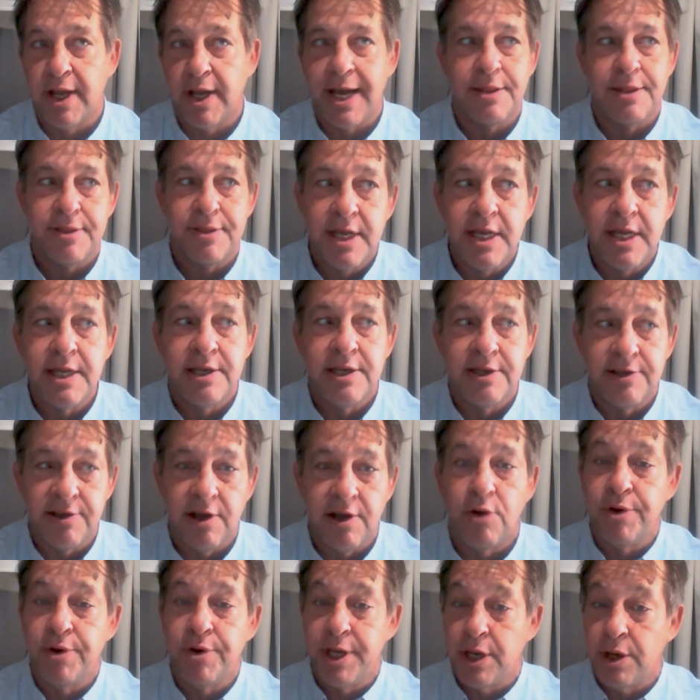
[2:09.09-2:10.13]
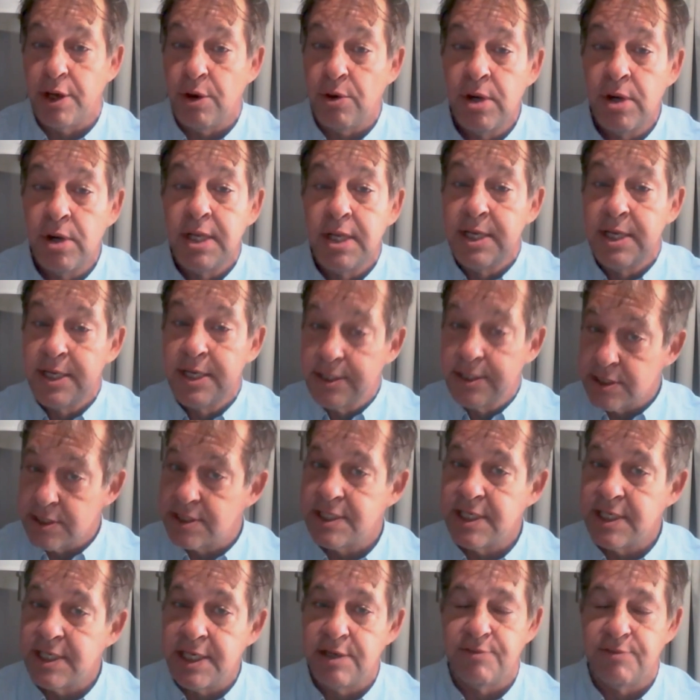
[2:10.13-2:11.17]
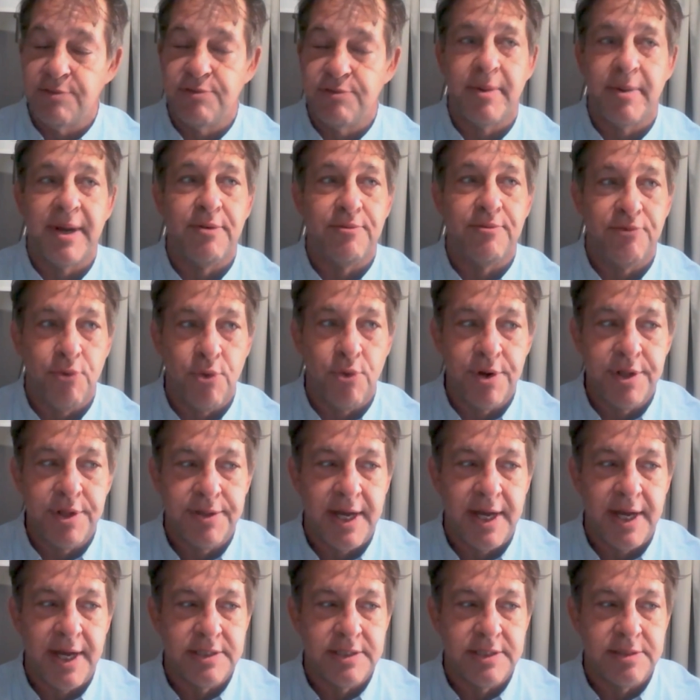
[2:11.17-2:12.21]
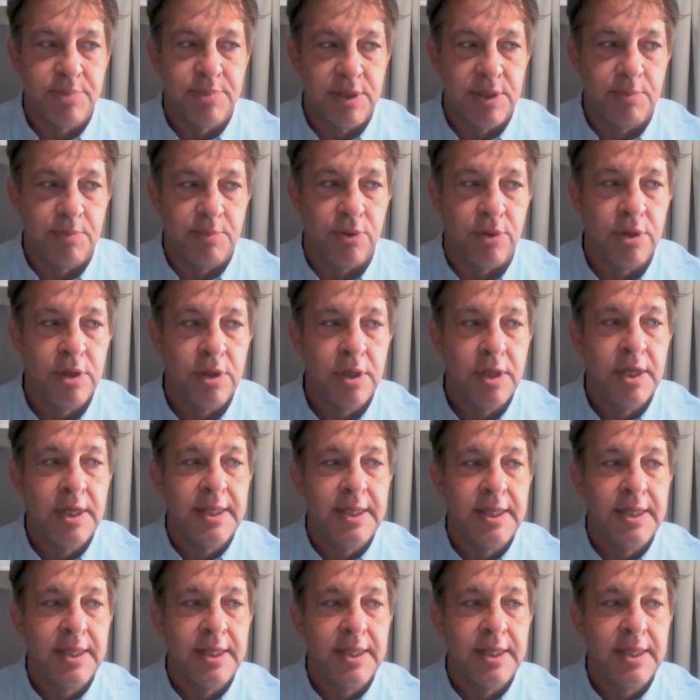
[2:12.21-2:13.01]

Like I think in Del Rio, it's a city of about forty thousand people.